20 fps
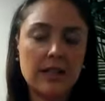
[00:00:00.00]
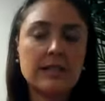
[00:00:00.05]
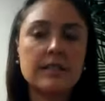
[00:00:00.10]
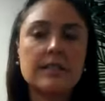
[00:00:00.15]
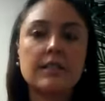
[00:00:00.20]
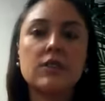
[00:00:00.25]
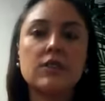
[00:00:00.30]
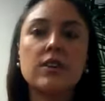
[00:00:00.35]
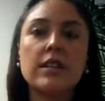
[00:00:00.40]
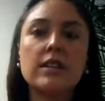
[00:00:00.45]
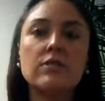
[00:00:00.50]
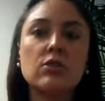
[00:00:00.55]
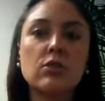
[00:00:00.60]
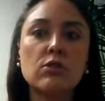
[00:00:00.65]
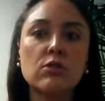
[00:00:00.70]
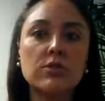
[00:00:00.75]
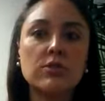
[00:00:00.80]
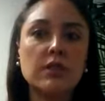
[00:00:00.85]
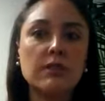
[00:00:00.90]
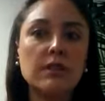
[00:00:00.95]
Still
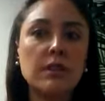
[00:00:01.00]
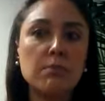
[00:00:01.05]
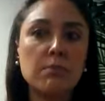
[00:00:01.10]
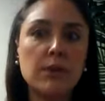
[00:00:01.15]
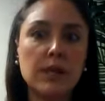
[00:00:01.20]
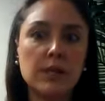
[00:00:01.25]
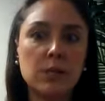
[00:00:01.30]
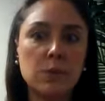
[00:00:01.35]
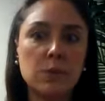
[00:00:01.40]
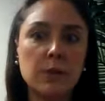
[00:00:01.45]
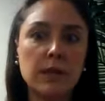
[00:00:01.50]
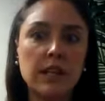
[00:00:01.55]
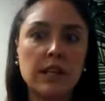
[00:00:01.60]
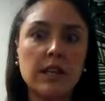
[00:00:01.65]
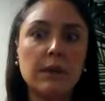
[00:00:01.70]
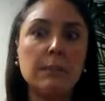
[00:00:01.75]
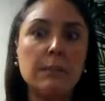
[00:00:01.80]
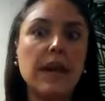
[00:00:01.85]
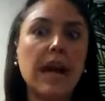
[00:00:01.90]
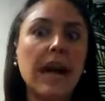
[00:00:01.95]
exclusively
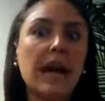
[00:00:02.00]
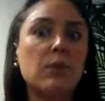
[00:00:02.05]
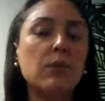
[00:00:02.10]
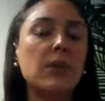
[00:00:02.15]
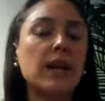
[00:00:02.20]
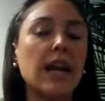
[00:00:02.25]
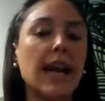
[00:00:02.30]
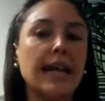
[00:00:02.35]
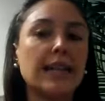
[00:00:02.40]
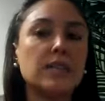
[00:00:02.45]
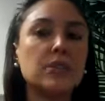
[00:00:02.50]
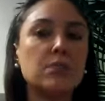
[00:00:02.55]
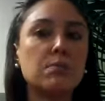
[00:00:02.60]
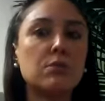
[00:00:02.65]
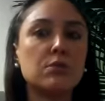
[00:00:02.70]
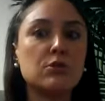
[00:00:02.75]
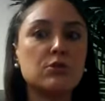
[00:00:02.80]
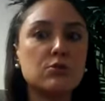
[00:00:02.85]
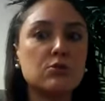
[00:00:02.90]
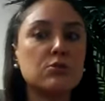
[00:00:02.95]
breastfeeding, but I would like to
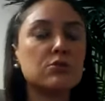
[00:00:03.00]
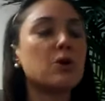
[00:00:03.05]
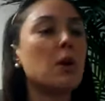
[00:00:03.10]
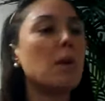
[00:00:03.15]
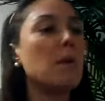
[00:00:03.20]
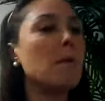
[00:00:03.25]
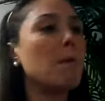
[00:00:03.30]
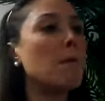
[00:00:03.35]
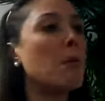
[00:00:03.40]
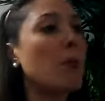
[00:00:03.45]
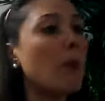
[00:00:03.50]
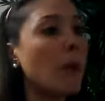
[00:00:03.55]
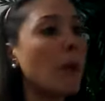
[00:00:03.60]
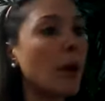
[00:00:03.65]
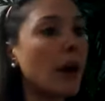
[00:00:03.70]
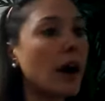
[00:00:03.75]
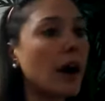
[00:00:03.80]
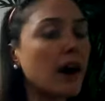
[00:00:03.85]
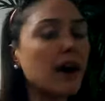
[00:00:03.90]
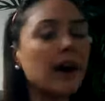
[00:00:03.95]
produce
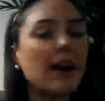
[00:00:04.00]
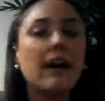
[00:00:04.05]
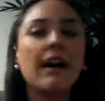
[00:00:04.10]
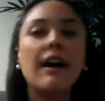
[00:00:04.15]
more.